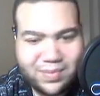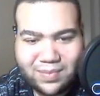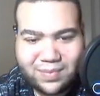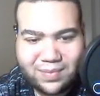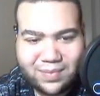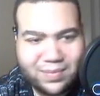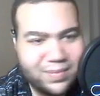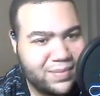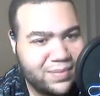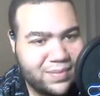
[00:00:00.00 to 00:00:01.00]

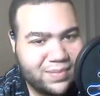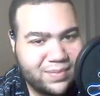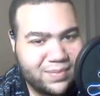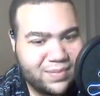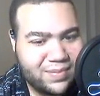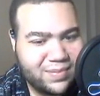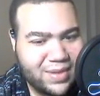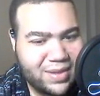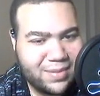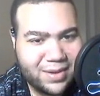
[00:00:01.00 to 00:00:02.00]
Mm,
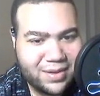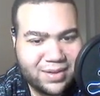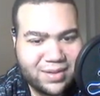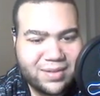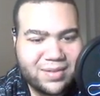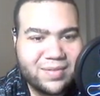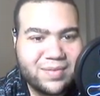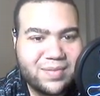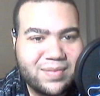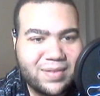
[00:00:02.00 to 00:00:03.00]
that's about it.
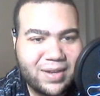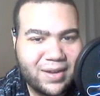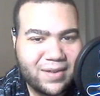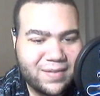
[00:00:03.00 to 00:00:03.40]
Yeah.